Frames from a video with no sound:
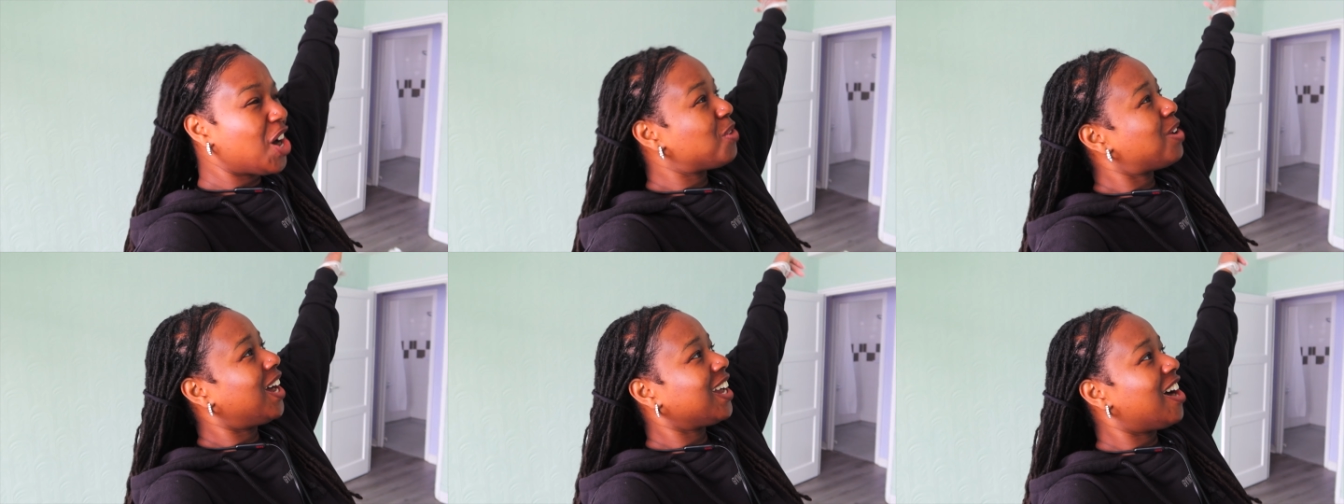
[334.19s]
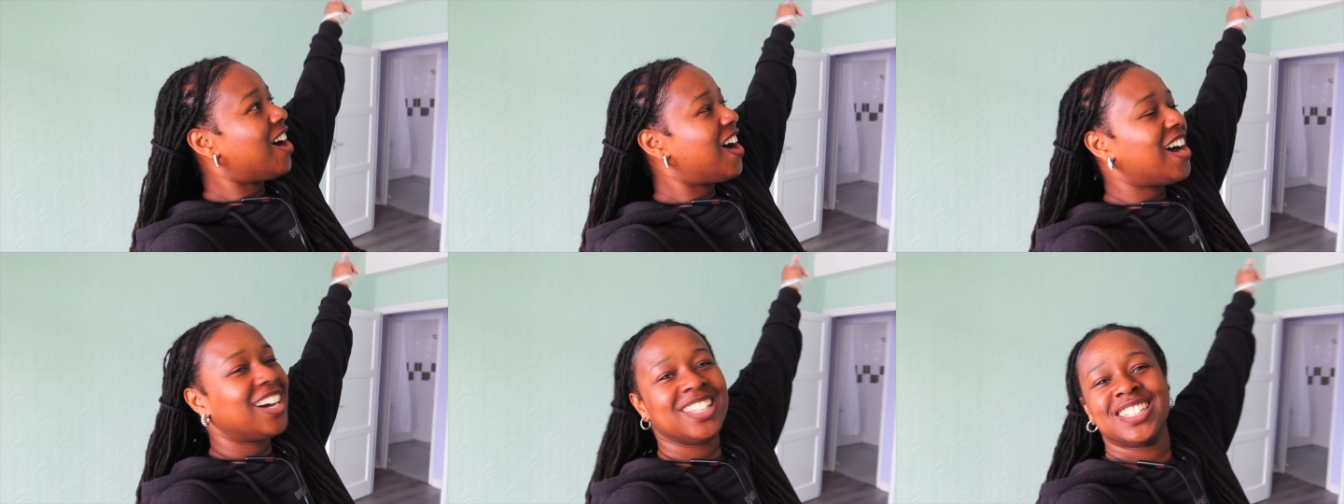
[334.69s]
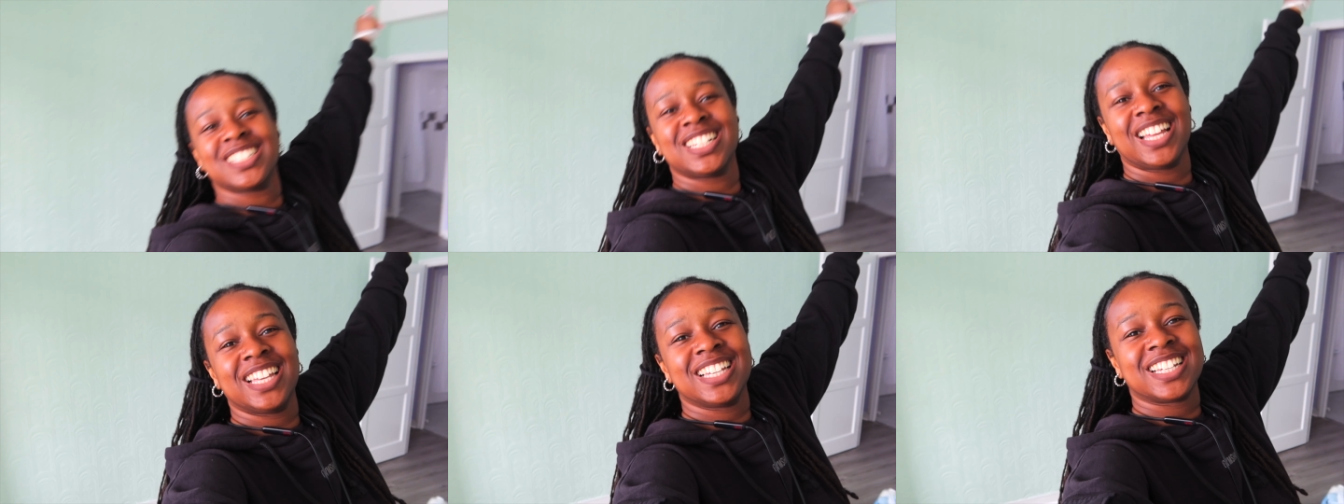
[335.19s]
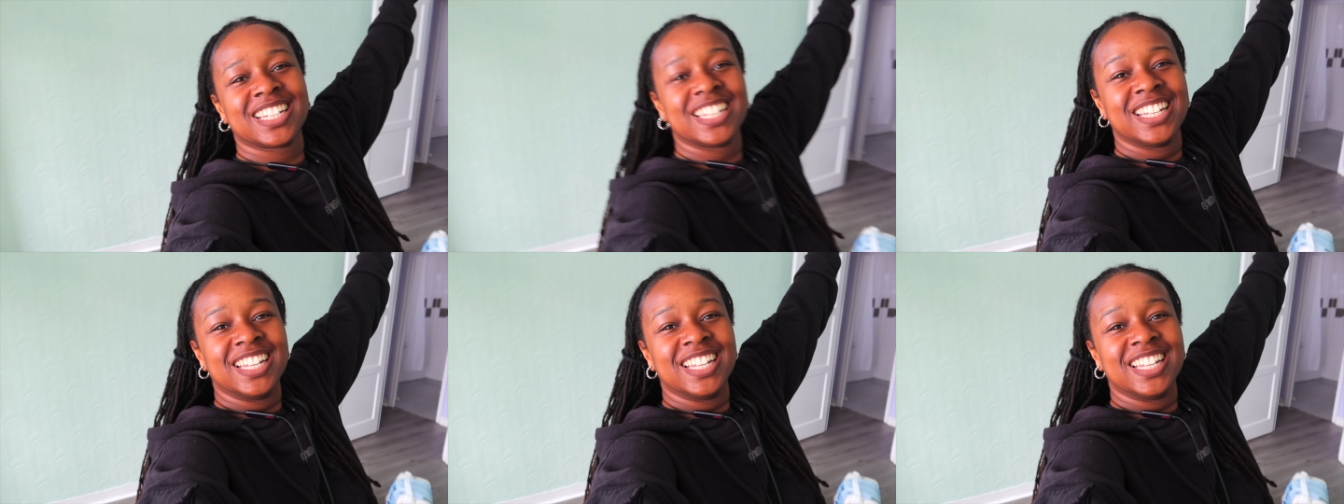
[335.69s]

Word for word: Oh my gosh, like